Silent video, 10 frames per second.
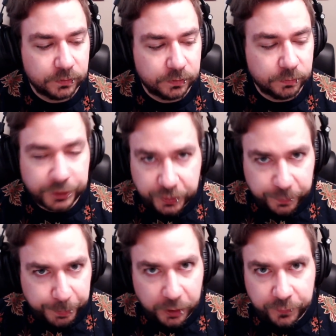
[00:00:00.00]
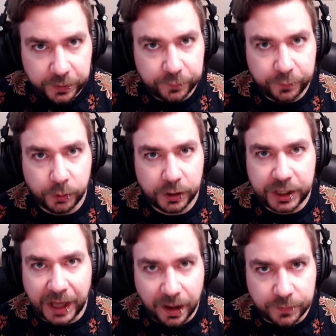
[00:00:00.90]
Which is perfect for
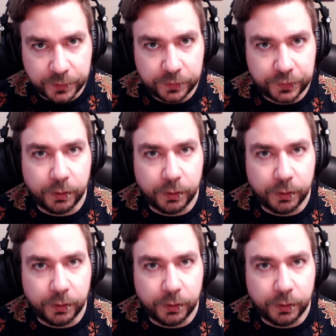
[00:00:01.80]
caverns or